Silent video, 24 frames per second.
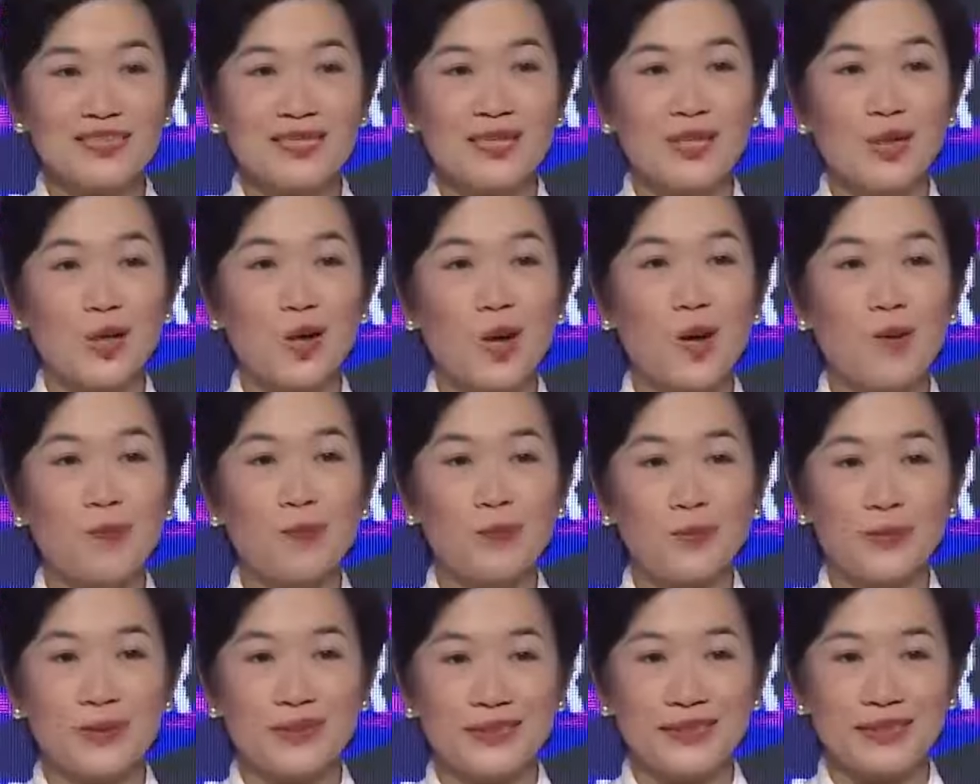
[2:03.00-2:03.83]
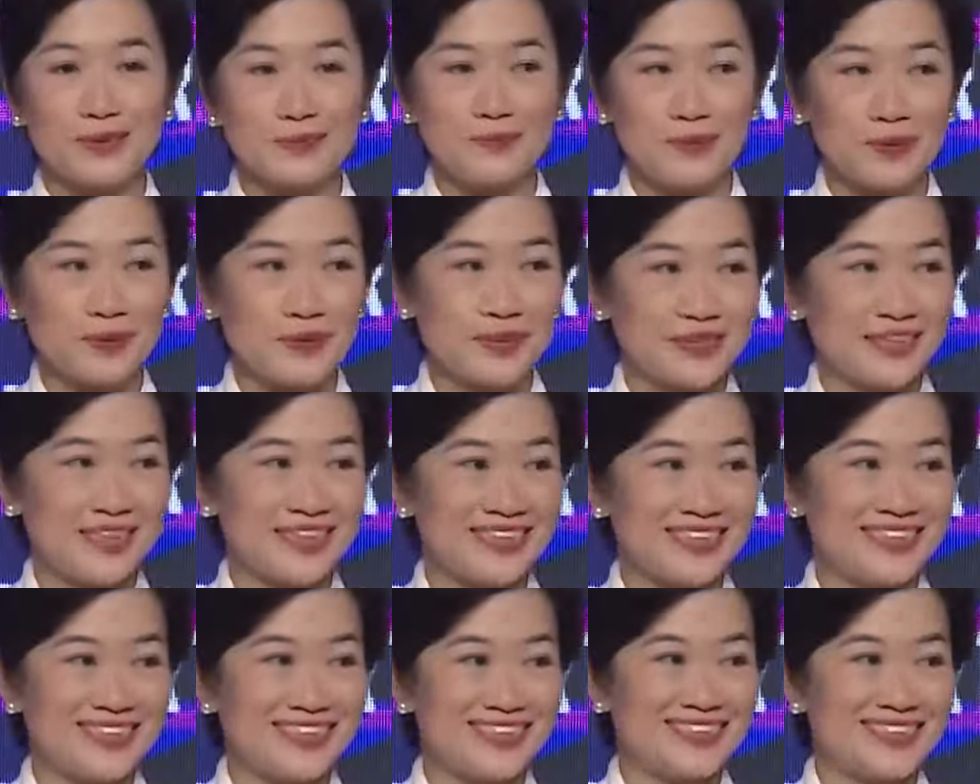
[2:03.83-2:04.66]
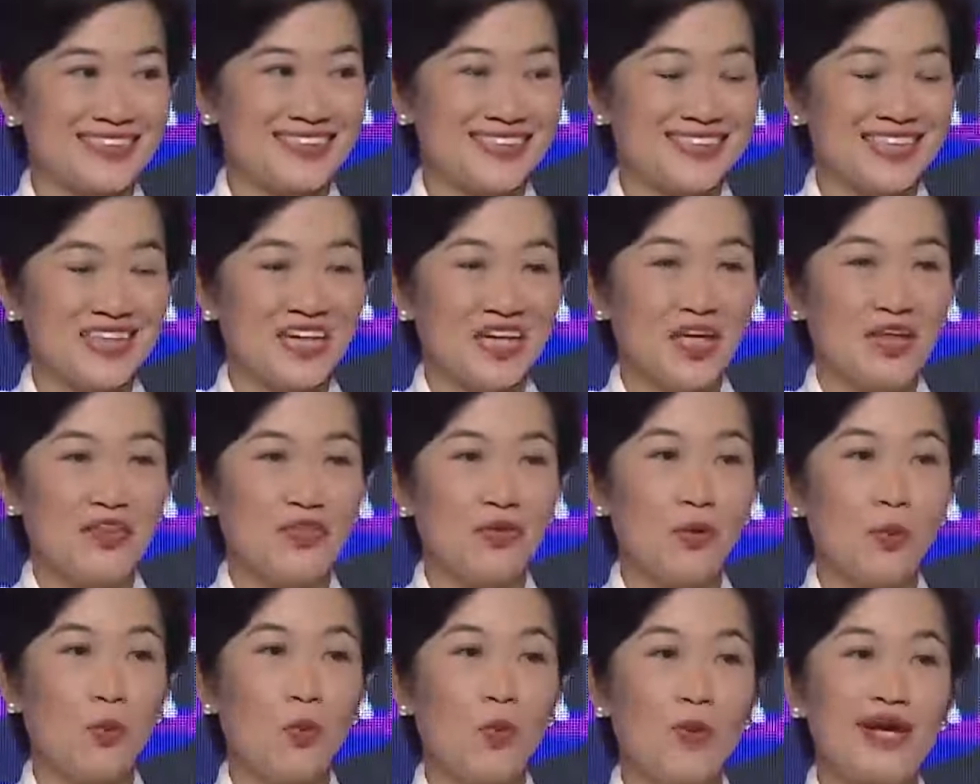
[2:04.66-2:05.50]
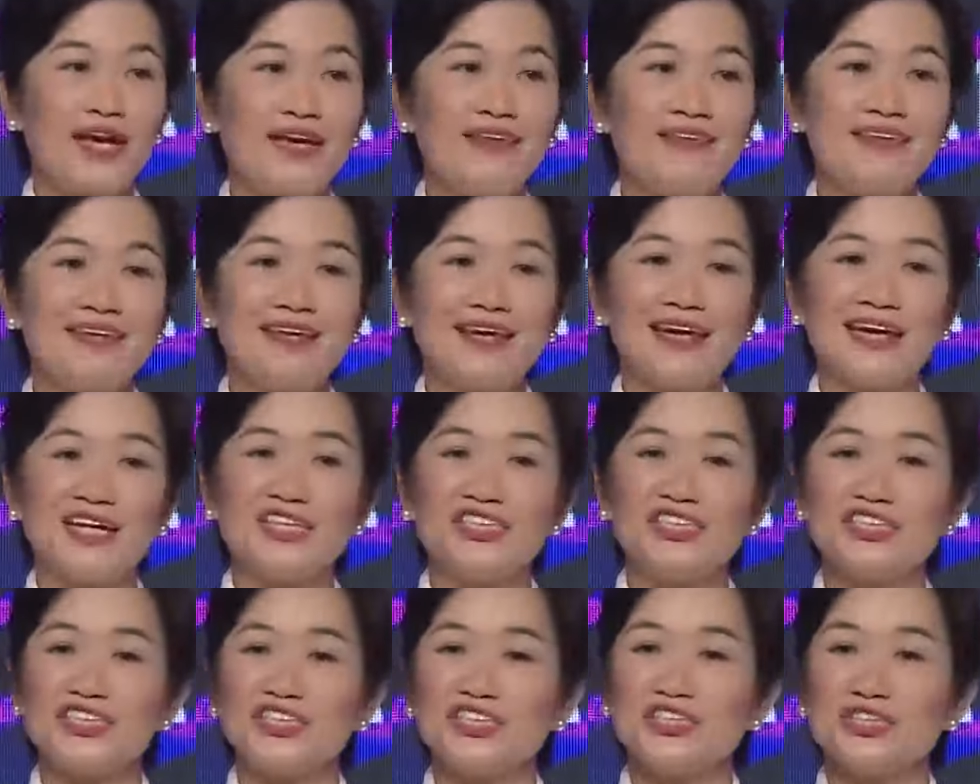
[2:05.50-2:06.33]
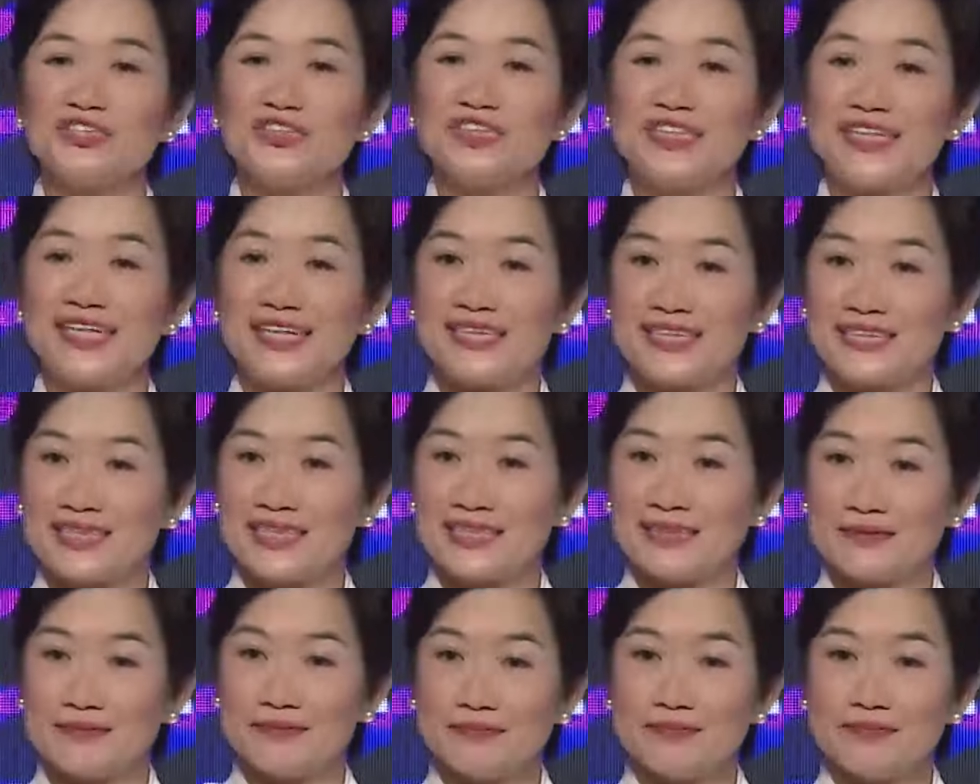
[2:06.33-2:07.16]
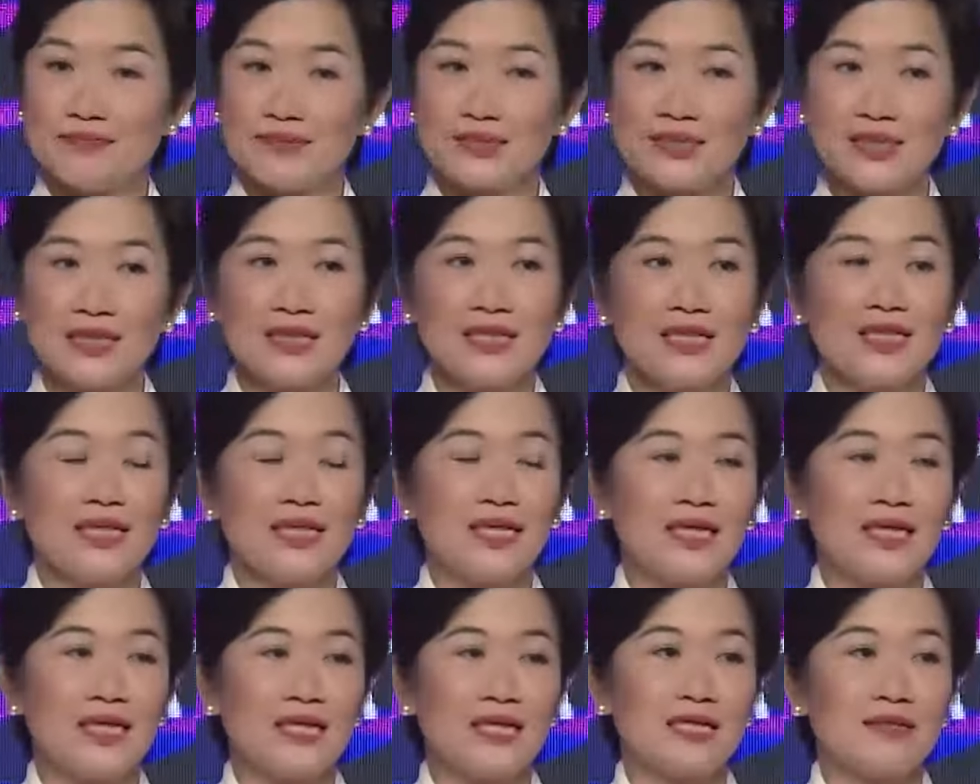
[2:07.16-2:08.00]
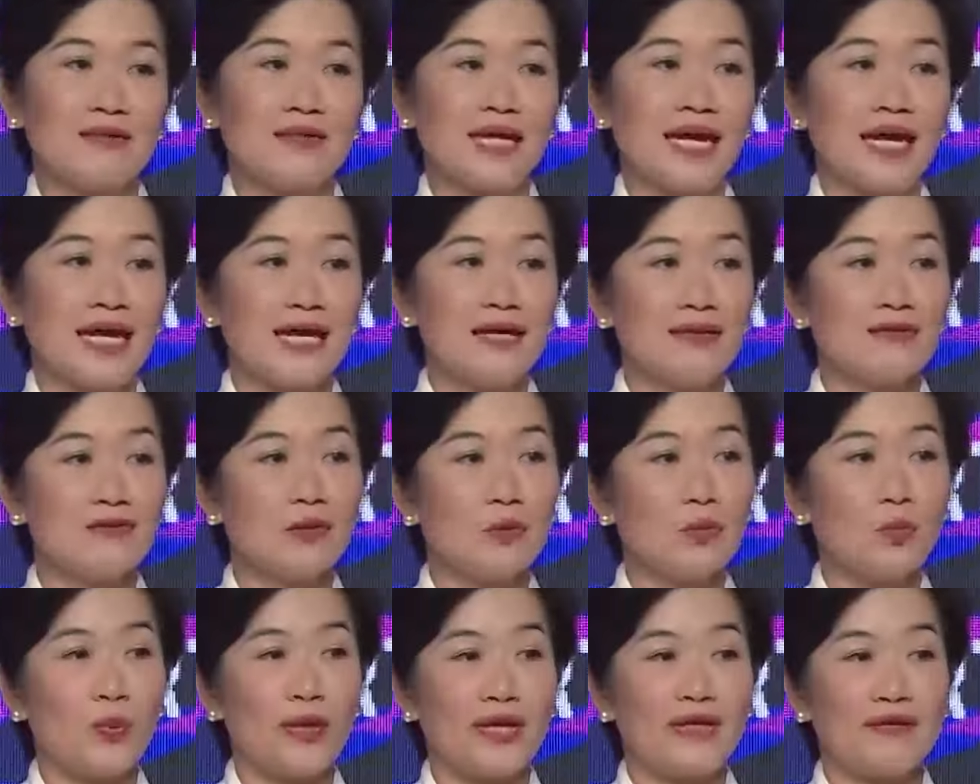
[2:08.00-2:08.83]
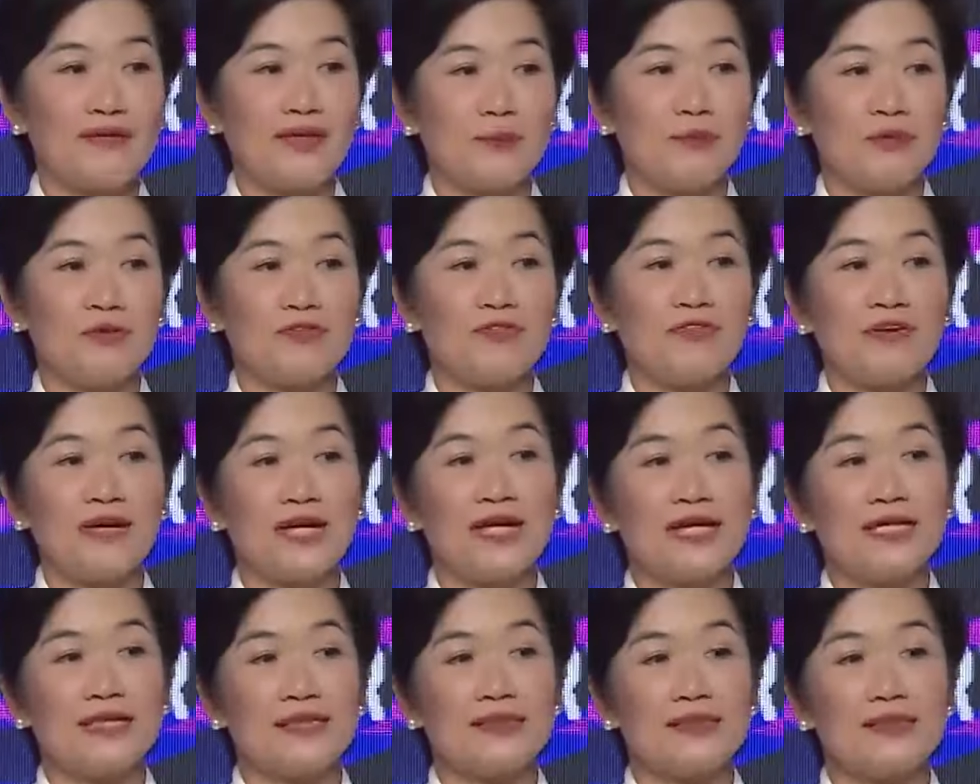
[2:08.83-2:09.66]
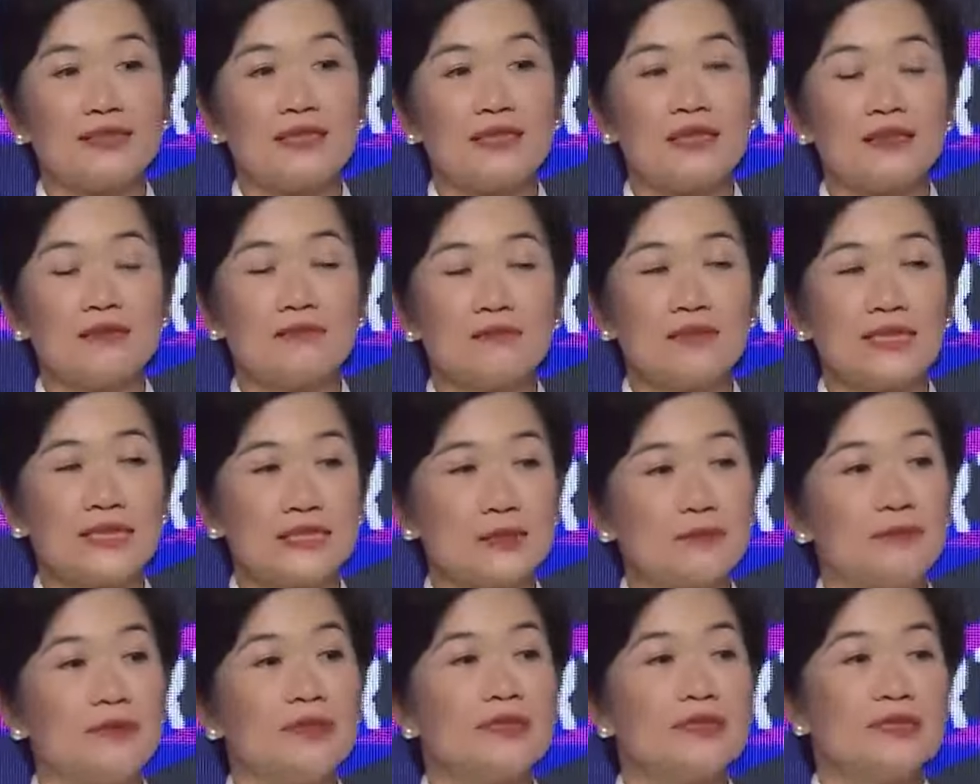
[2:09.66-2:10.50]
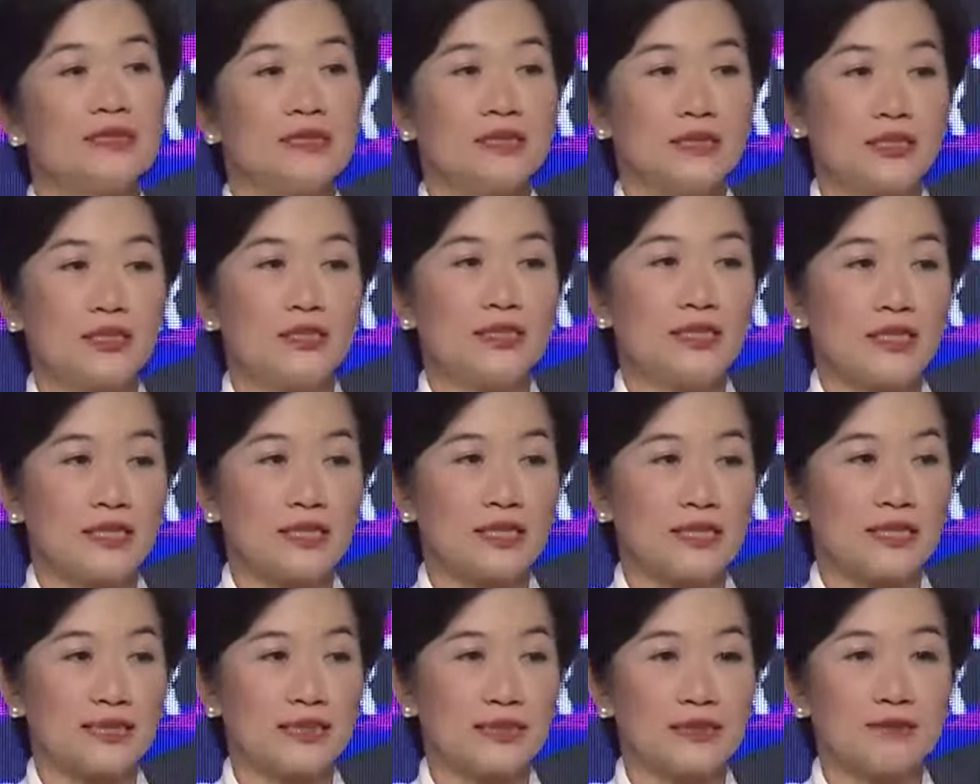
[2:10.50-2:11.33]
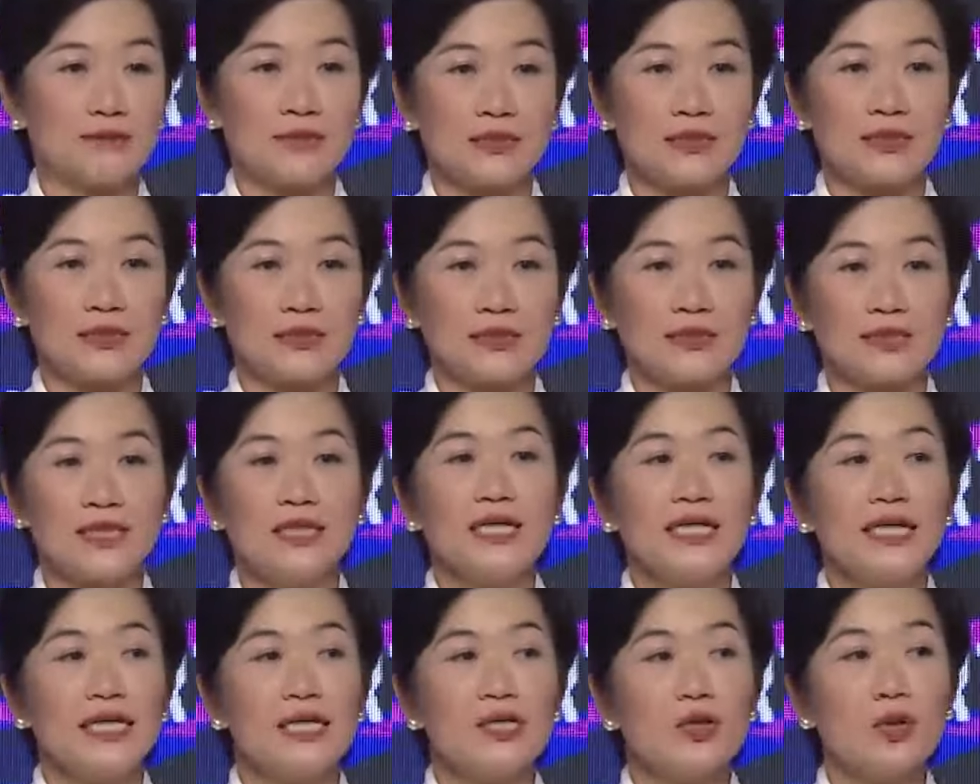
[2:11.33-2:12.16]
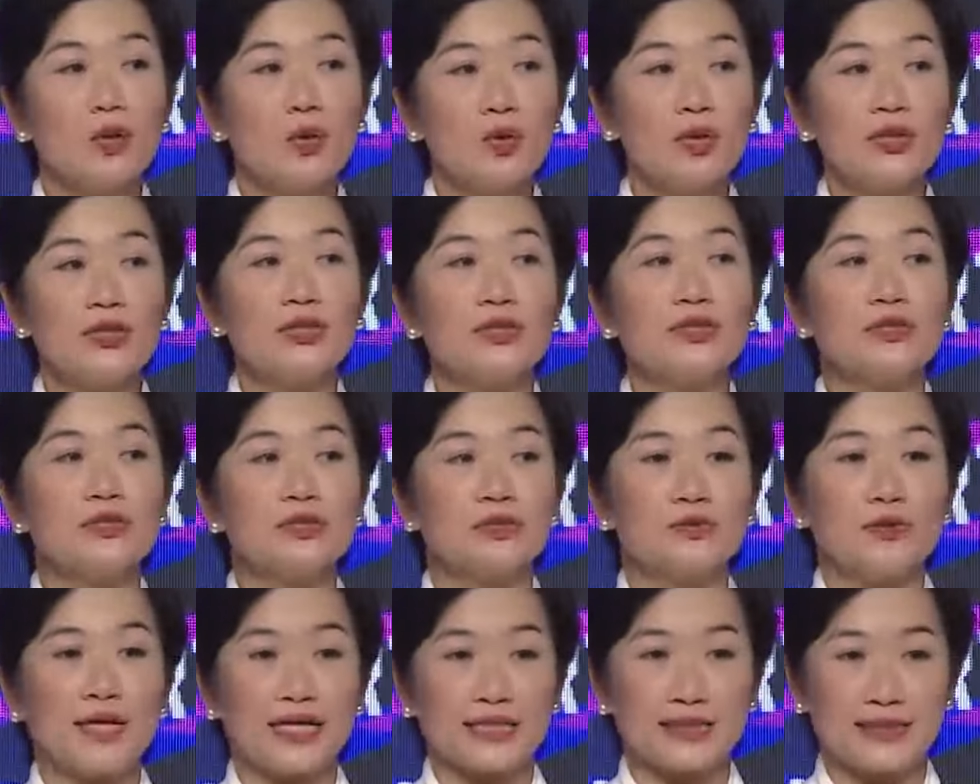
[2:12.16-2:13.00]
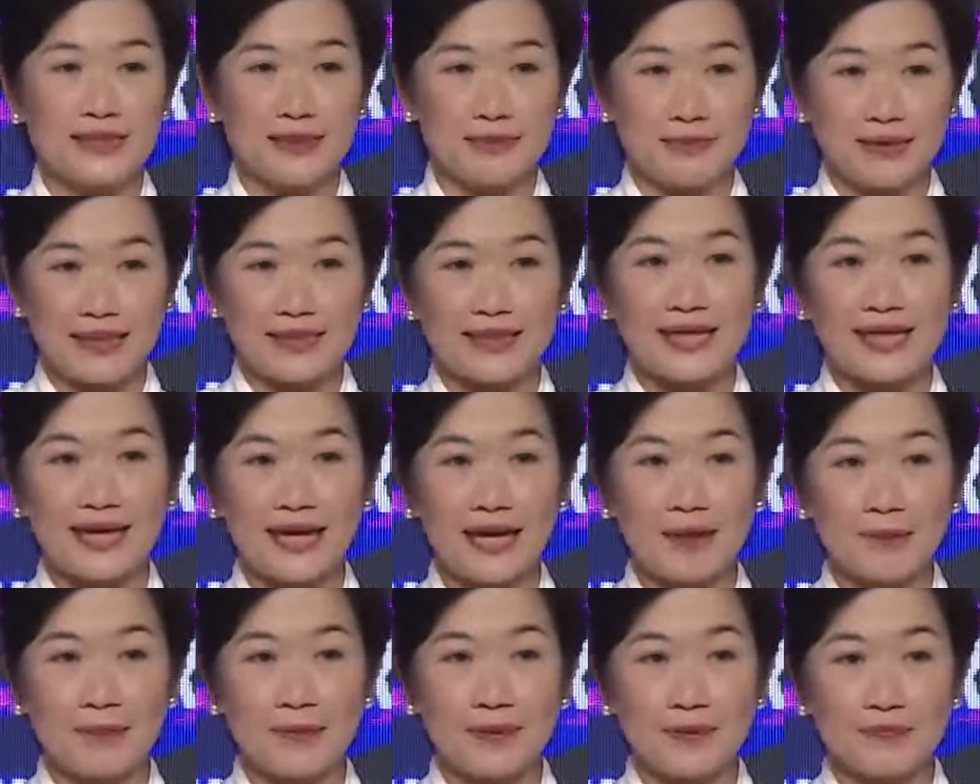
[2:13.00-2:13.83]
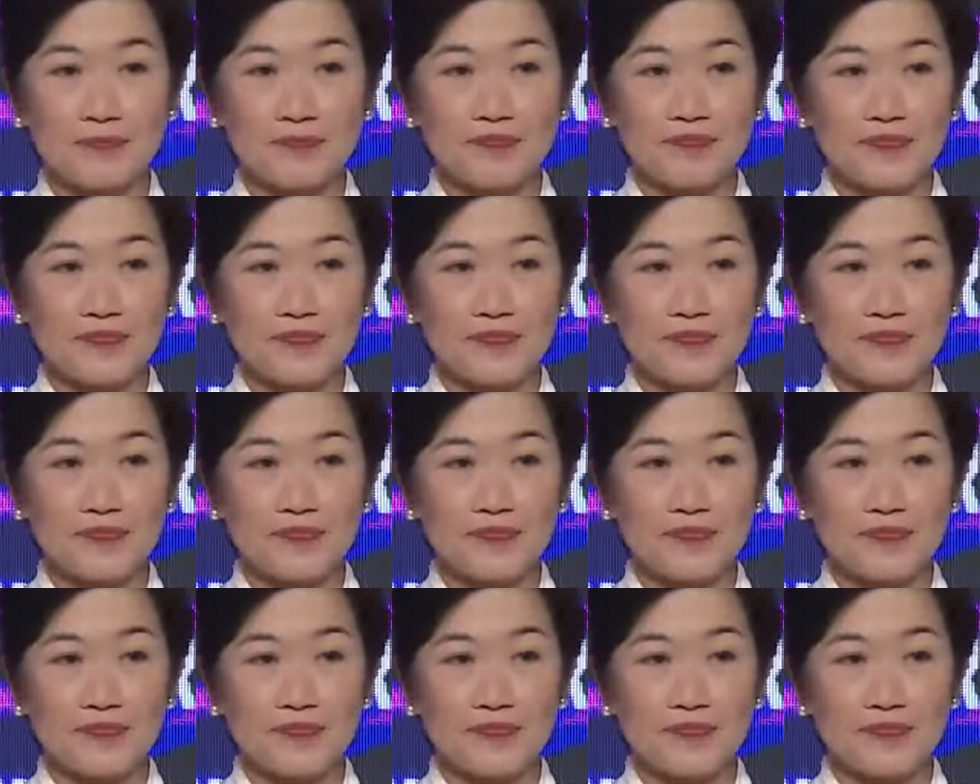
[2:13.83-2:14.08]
their operating processes, the way they engineer data, Uh, and the way they provide um, experiences to their customers in order to actually make that happen.